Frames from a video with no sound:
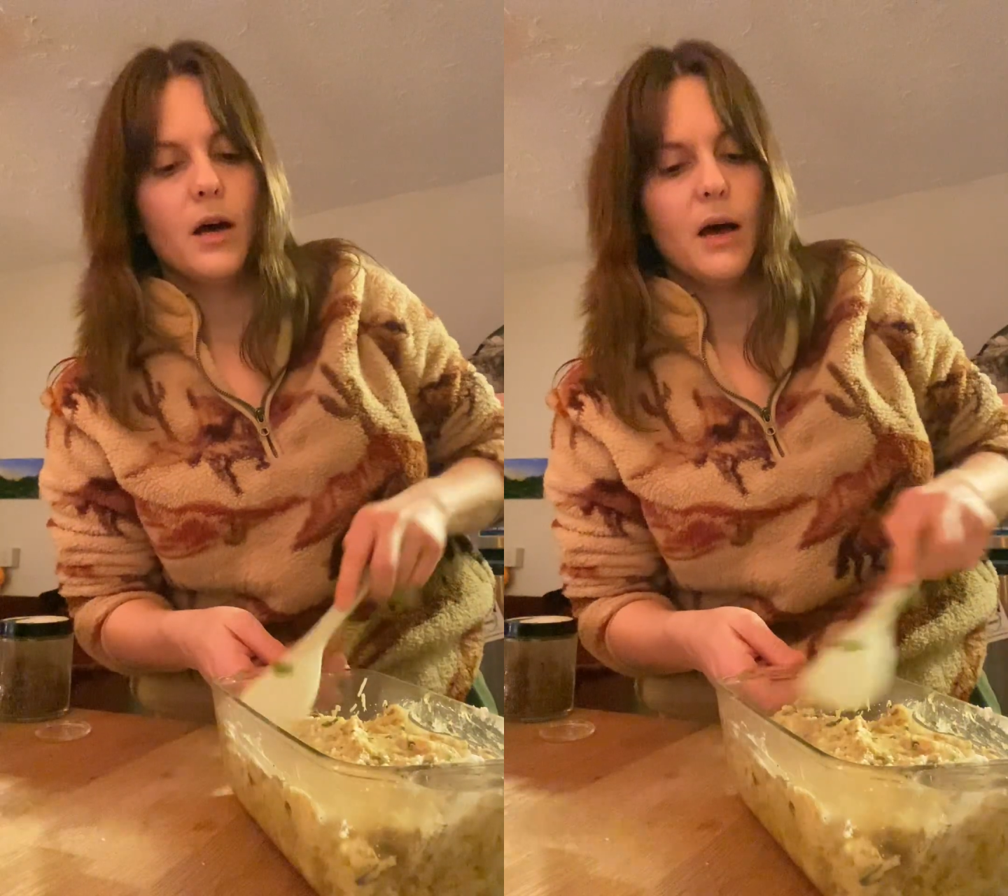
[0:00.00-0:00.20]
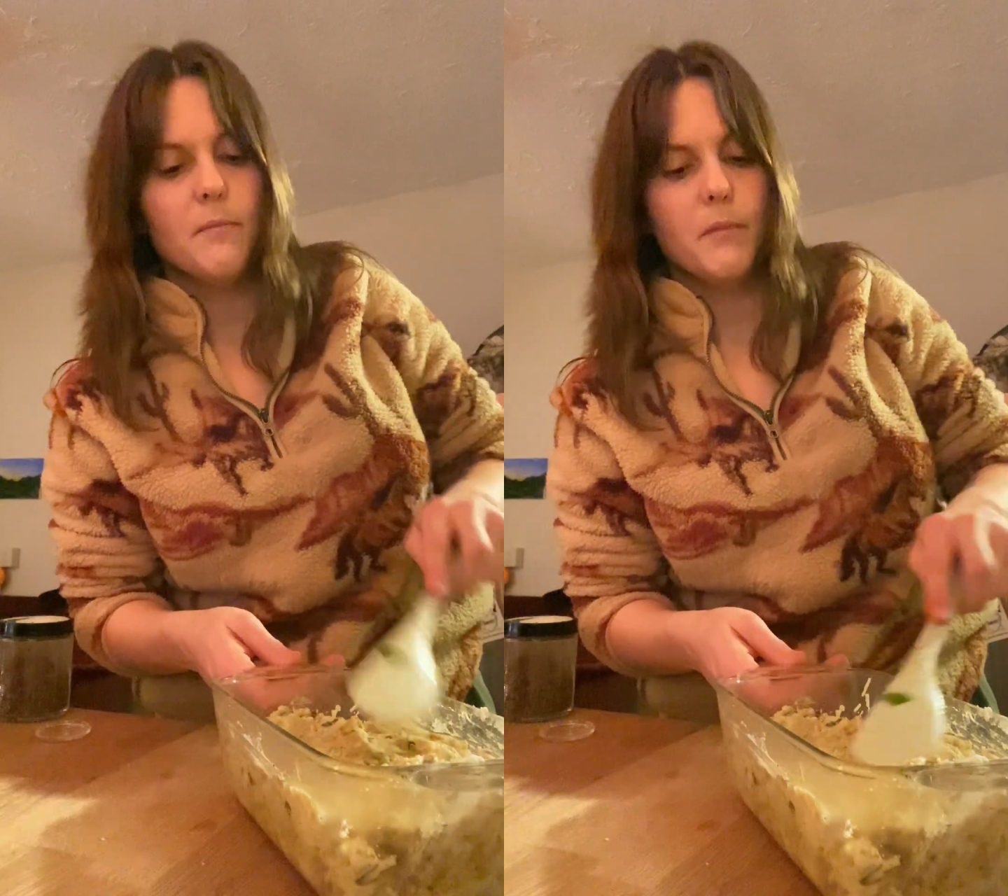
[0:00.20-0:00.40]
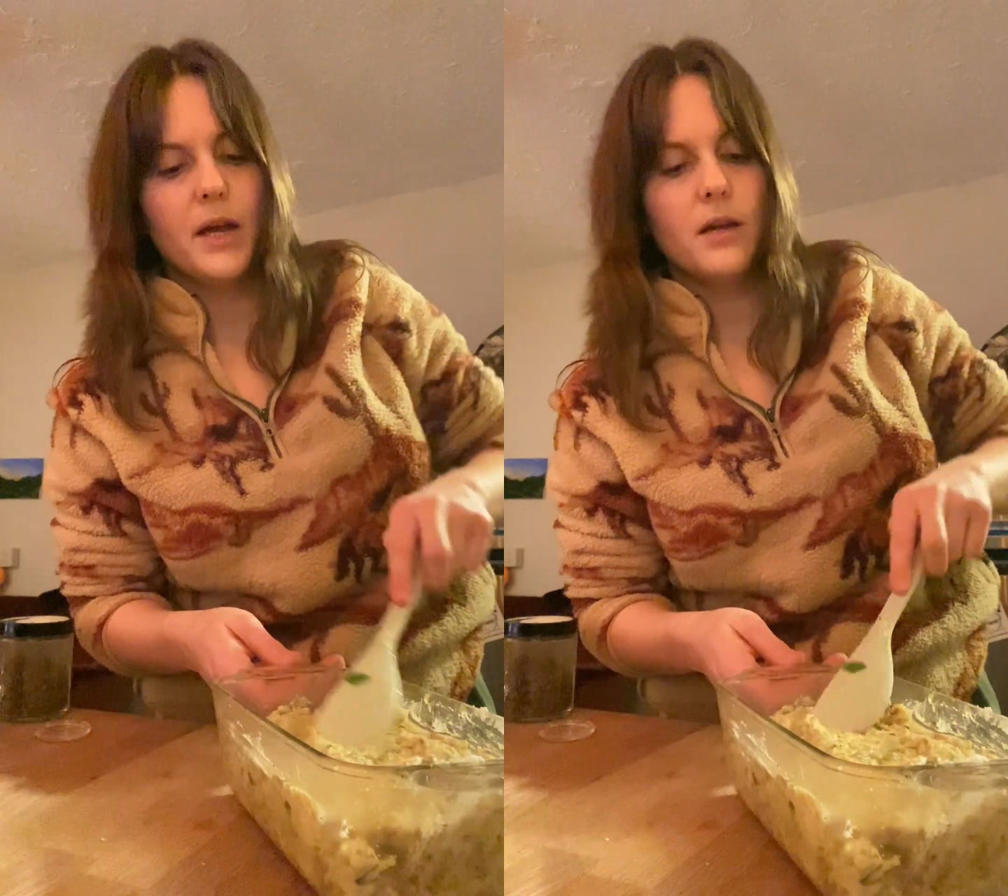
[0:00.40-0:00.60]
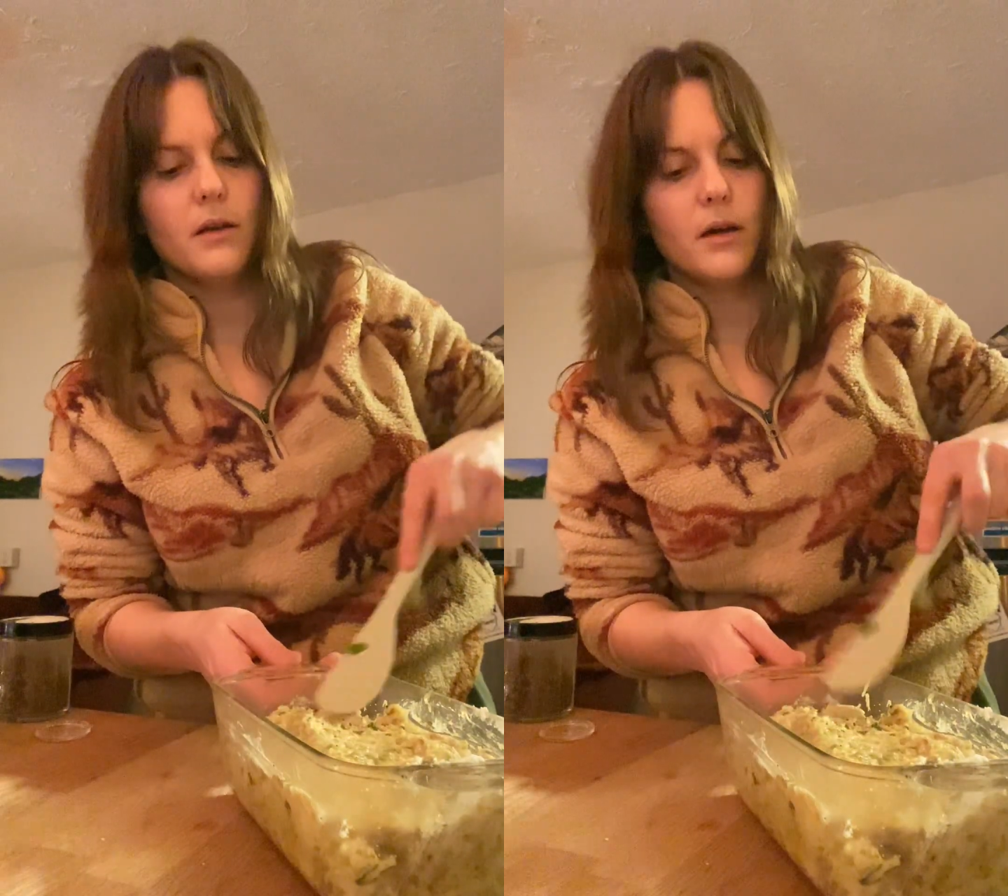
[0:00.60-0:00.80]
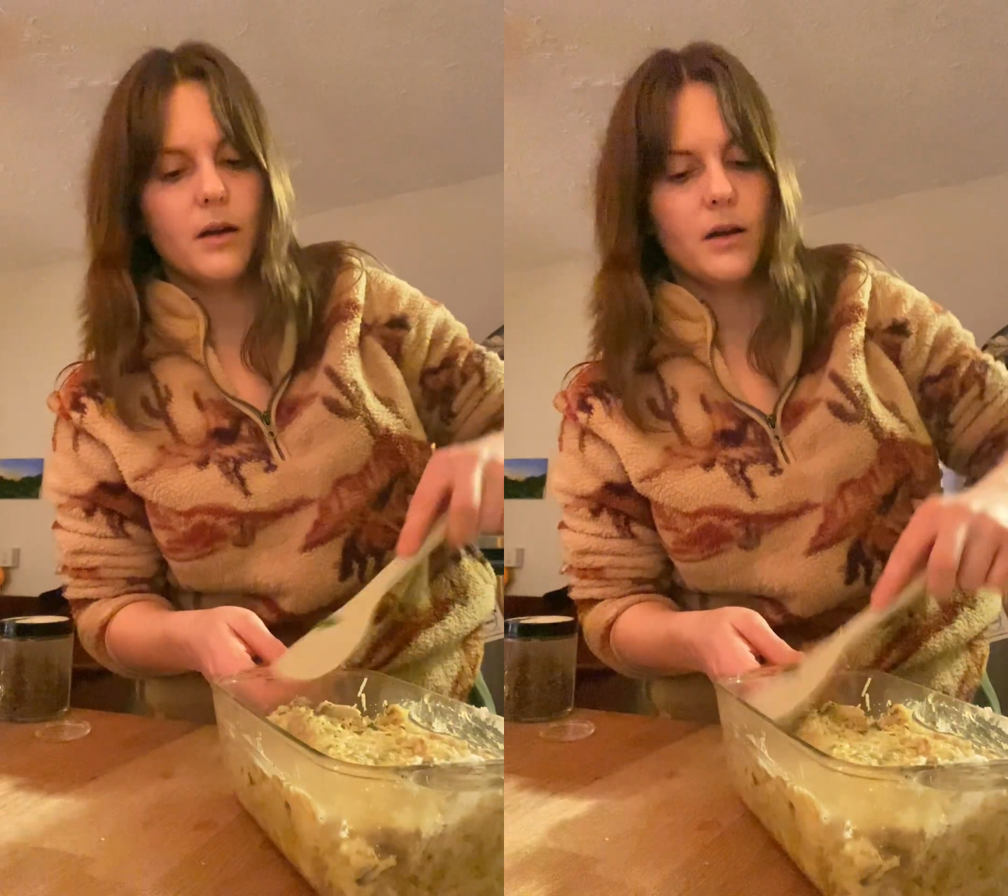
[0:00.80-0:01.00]
I
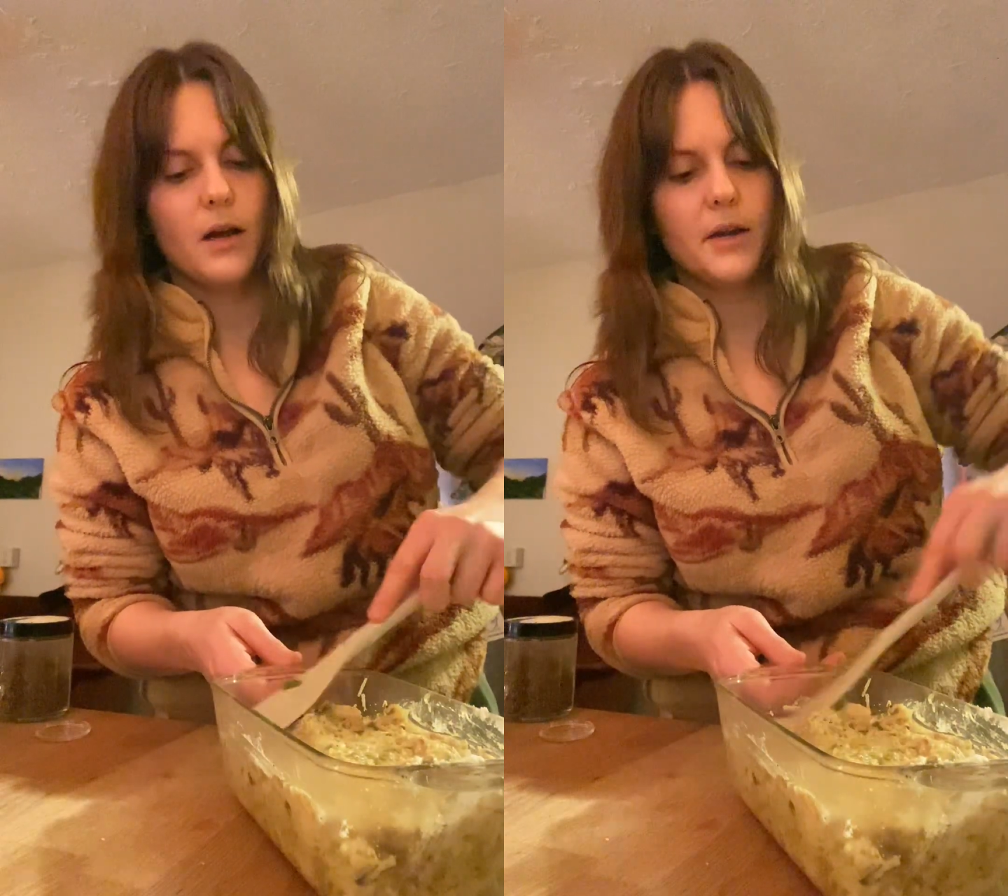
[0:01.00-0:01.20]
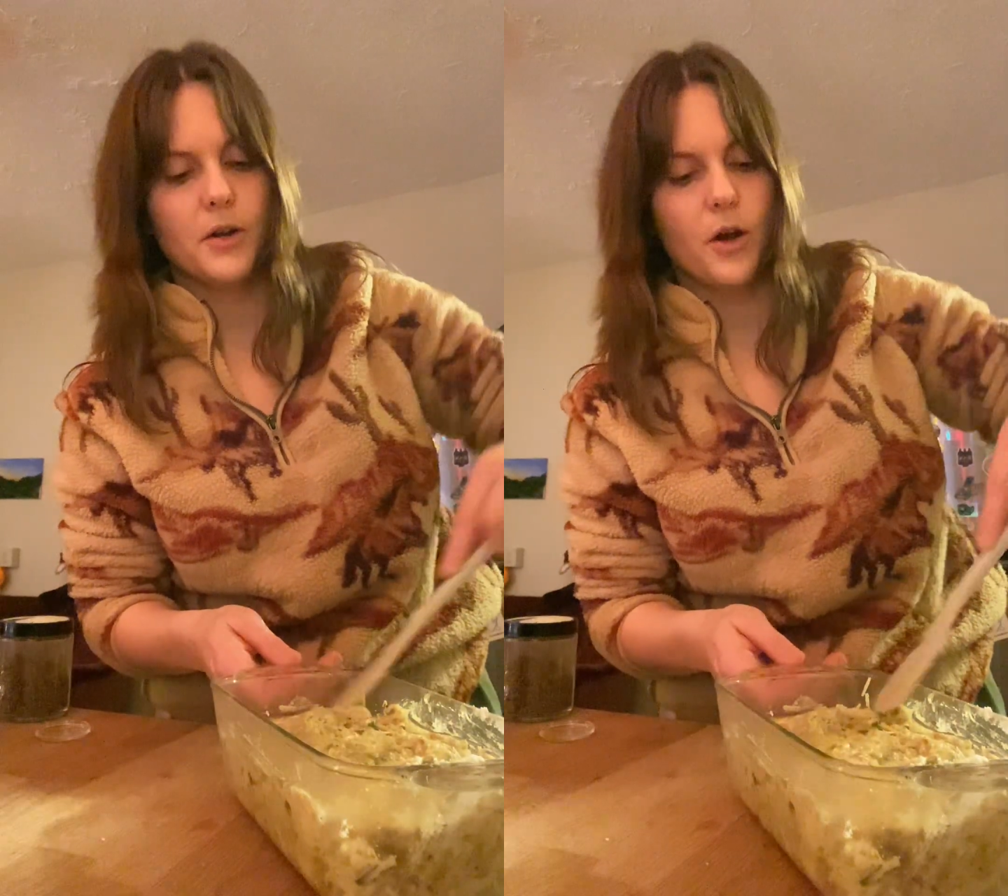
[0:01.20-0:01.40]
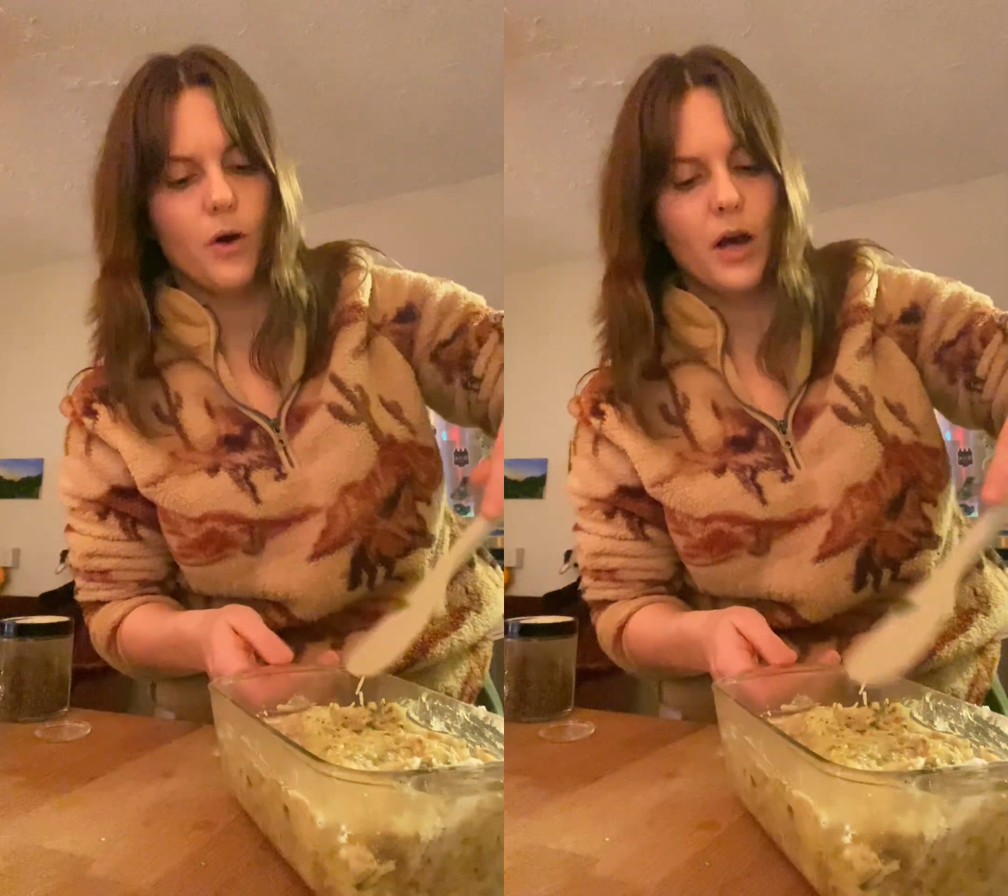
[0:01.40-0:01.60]
don't know,